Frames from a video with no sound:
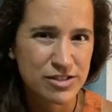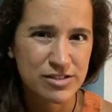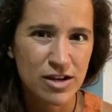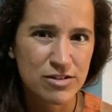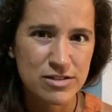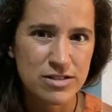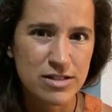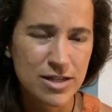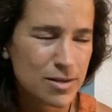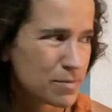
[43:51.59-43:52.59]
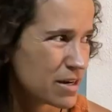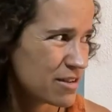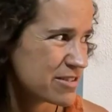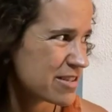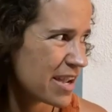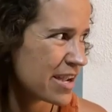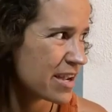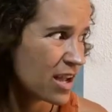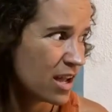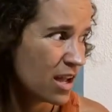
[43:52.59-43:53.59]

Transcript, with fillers: just go to sleep, but I was like